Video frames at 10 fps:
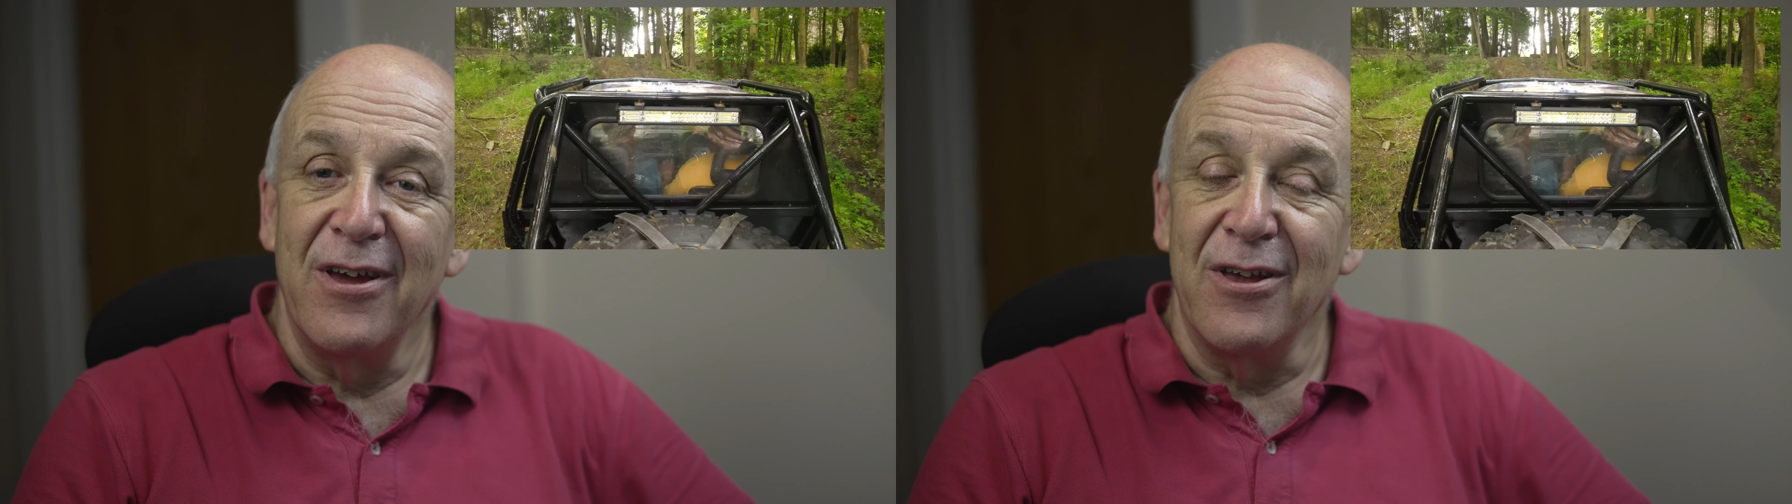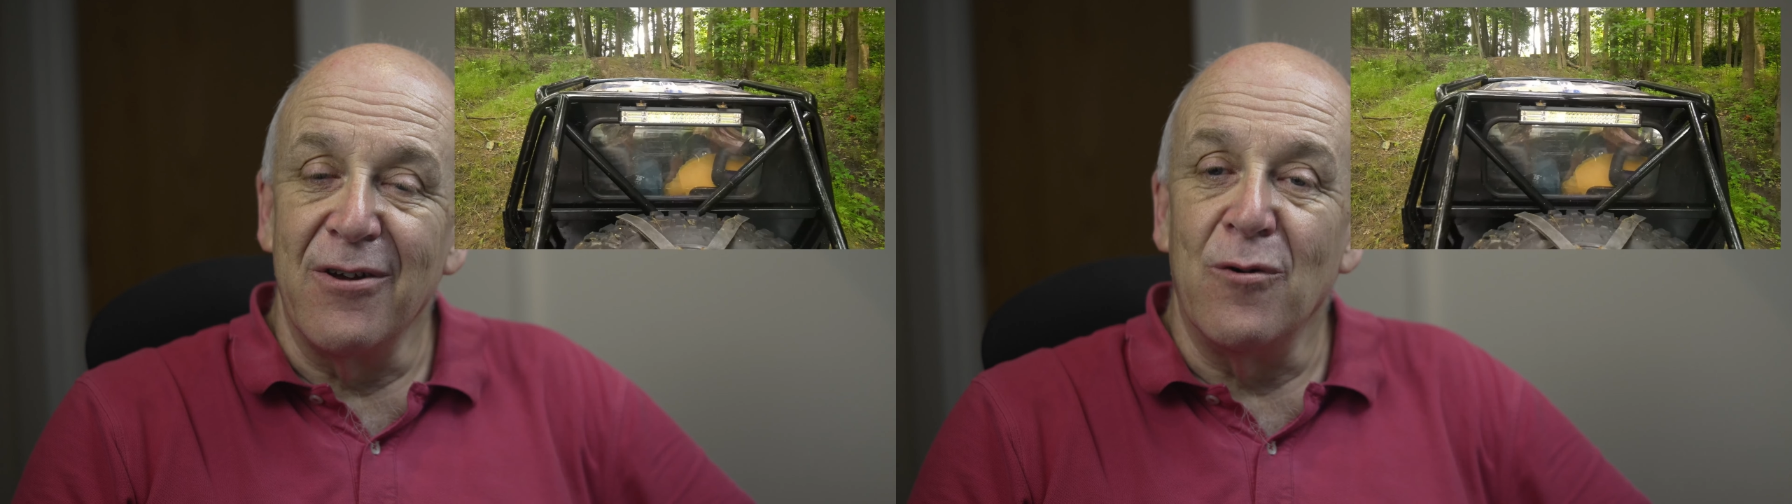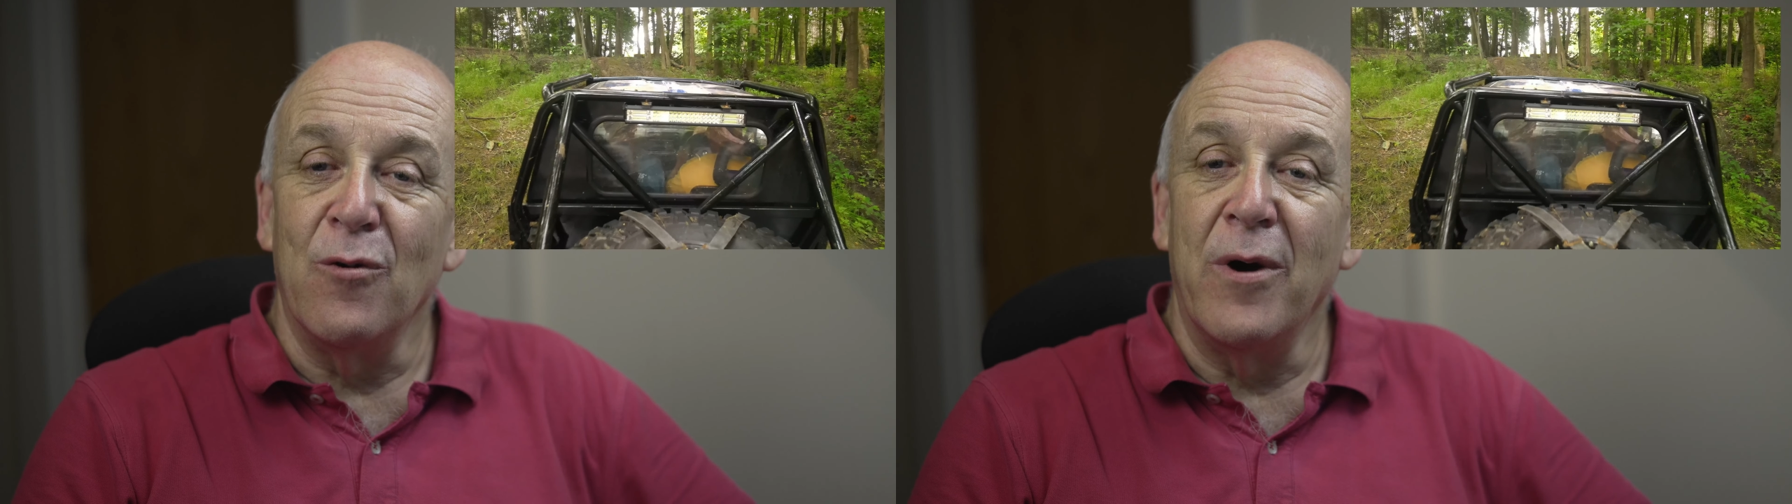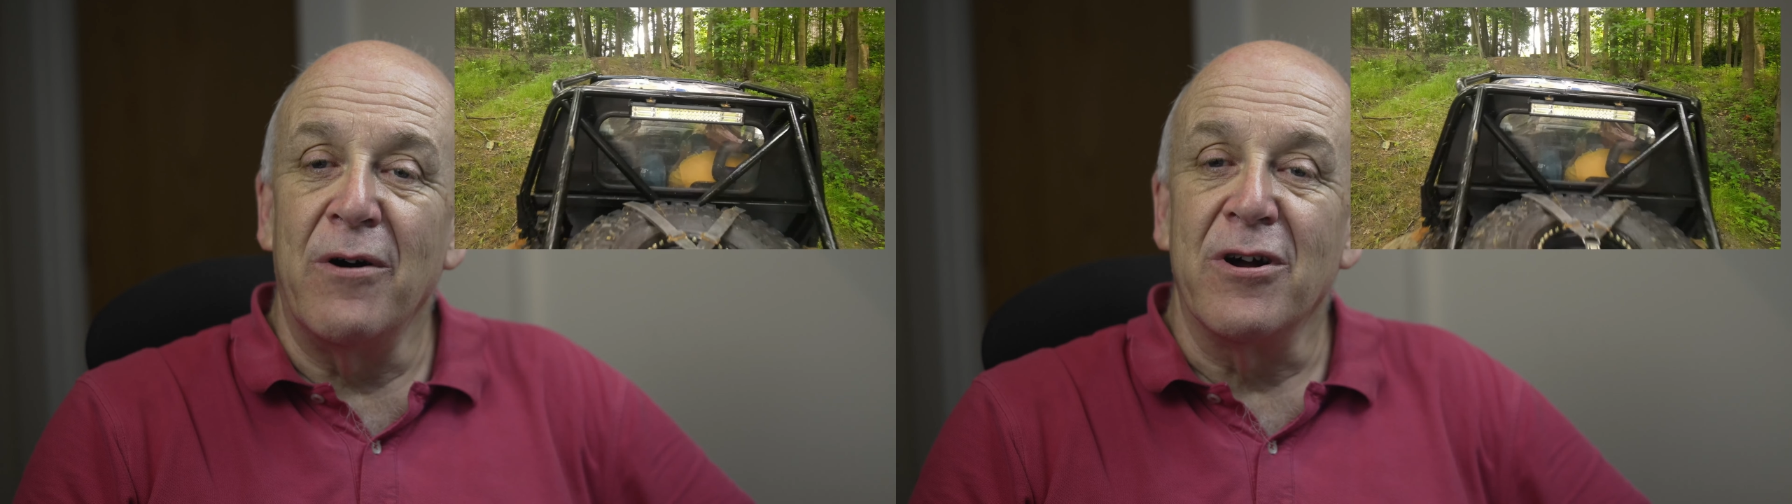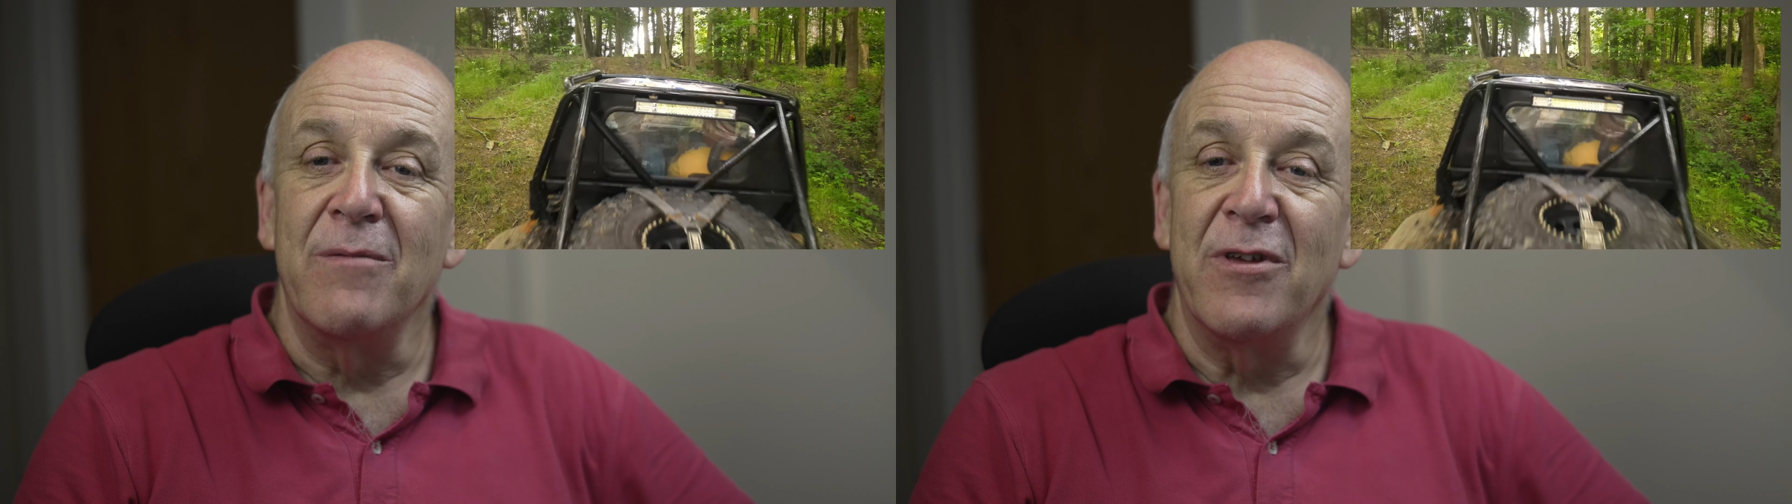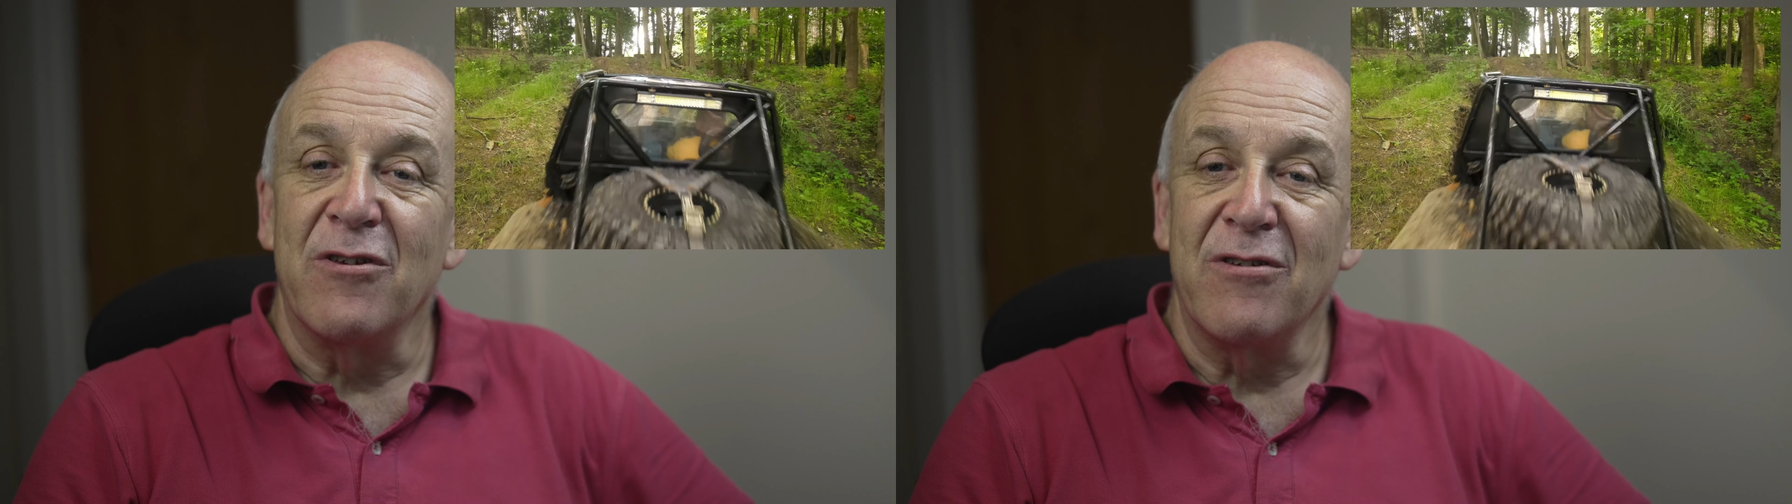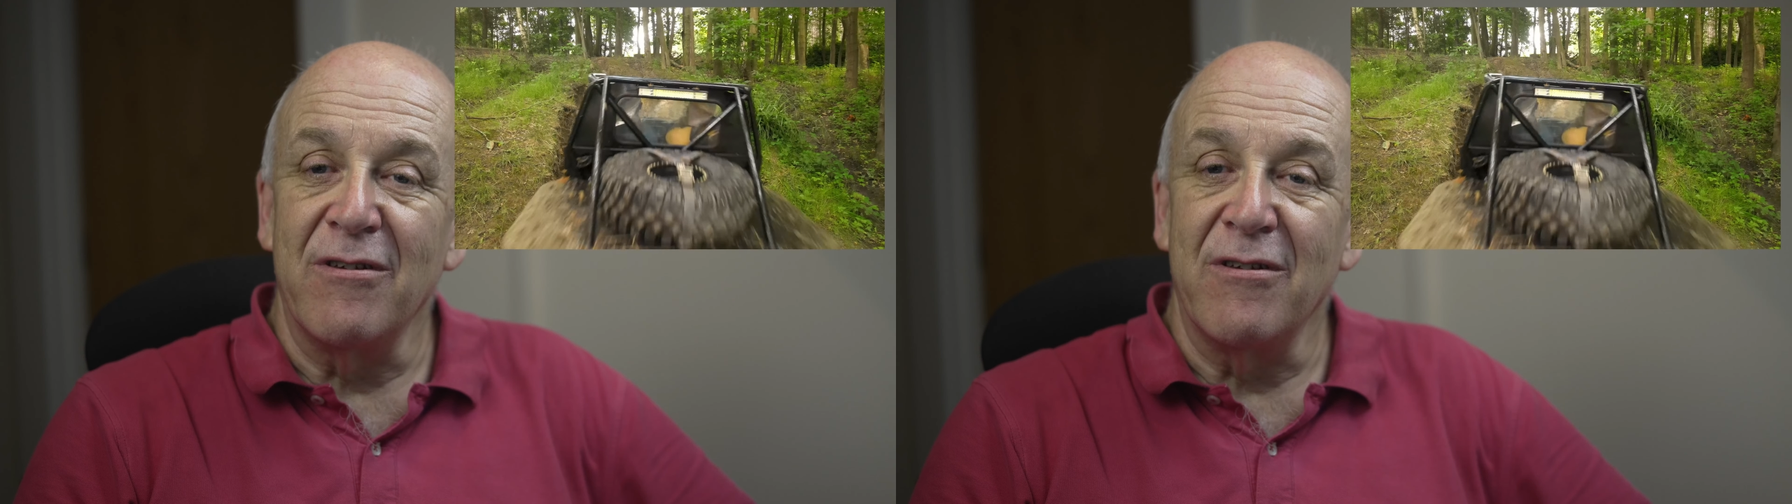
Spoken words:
You're all welcome. There's